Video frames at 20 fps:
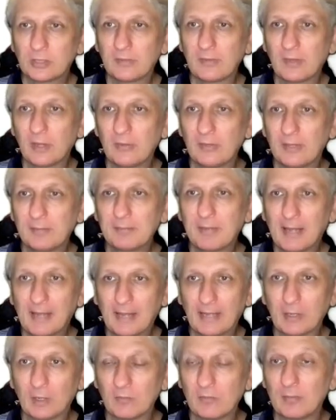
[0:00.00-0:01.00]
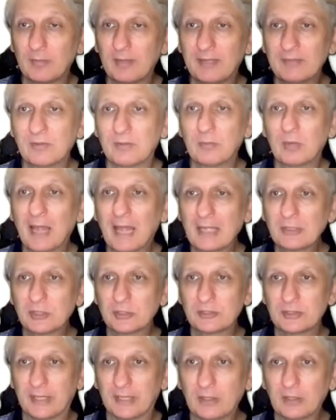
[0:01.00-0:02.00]
It's also, though, then part of
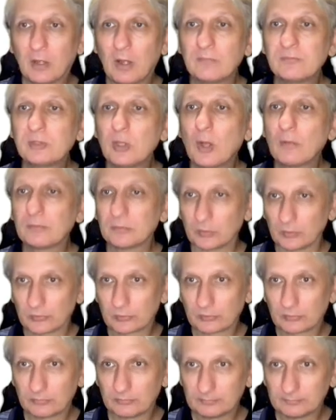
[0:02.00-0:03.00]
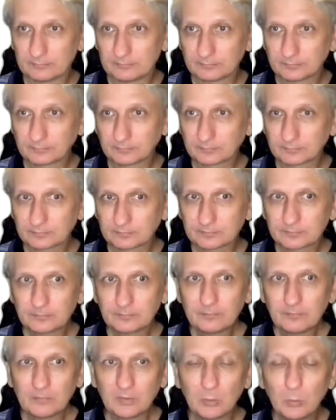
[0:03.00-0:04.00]
an even larger set of novels,
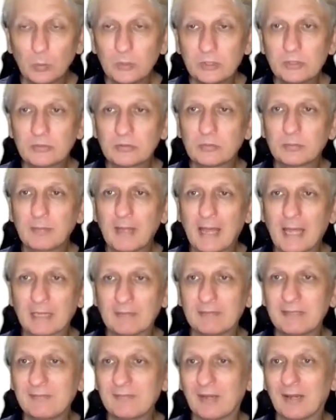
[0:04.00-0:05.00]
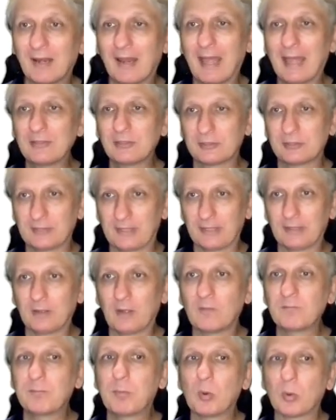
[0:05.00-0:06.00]
which is part of an even
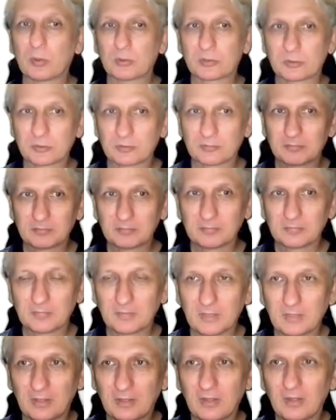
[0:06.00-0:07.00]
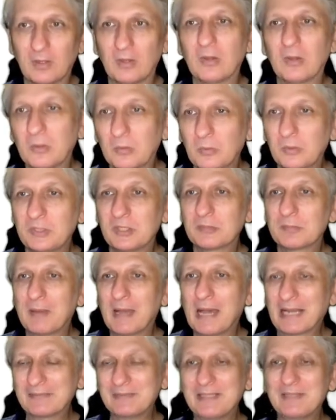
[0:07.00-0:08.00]
larger set of books
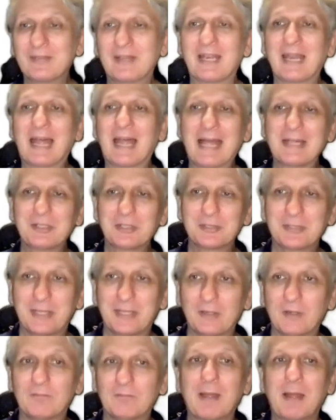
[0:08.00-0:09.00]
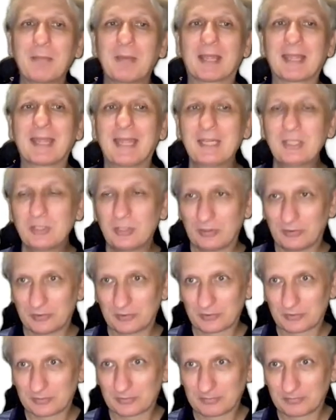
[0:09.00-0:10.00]
which is part of an even larger set of
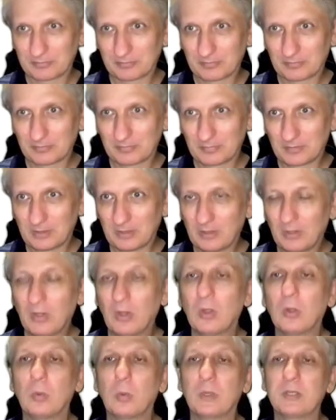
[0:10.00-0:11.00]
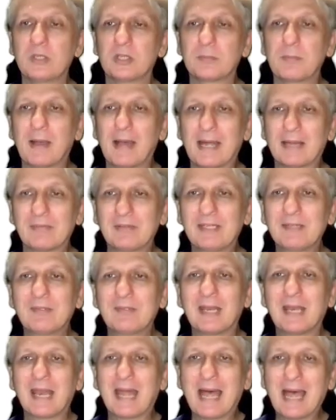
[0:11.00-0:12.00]
publications, which
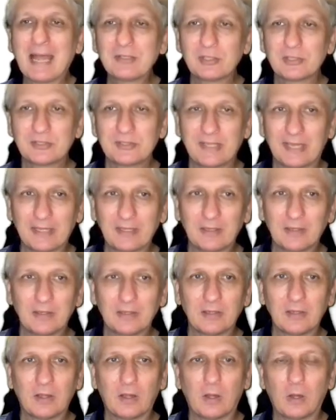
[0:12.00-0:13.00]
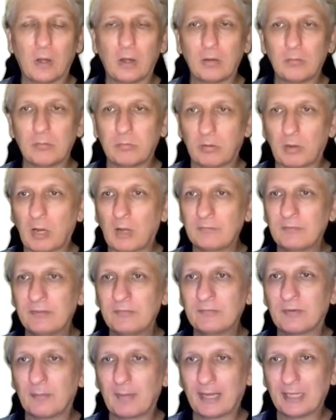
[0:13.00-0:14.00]
is part of an even larger set
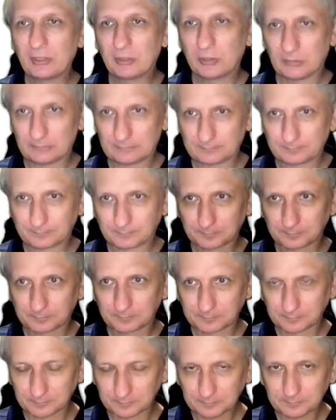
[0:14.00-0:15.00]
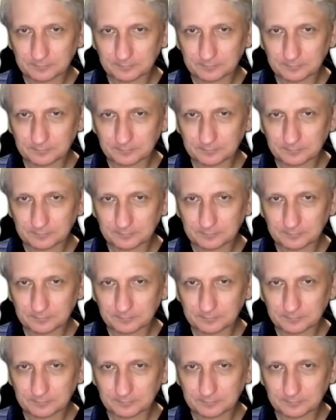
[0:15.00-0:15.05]
of information.